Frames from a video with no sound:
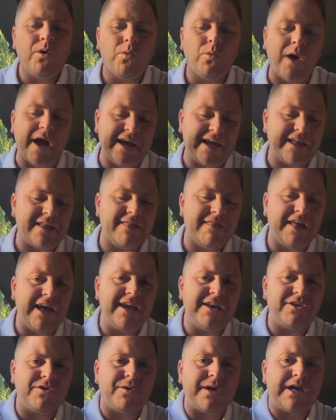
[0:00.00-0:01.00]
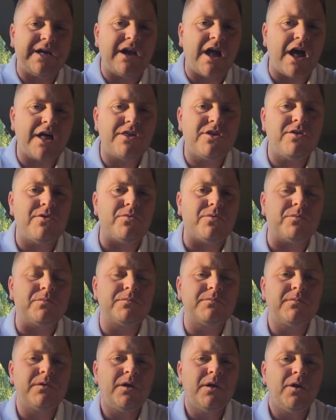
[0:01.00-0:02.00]
Why can they do it and not you?
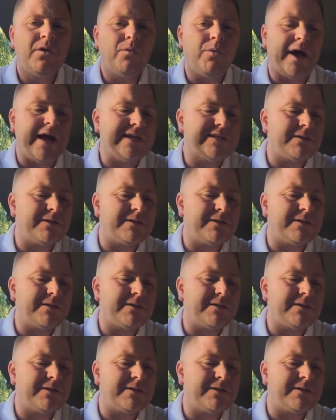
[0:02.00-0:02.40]
Why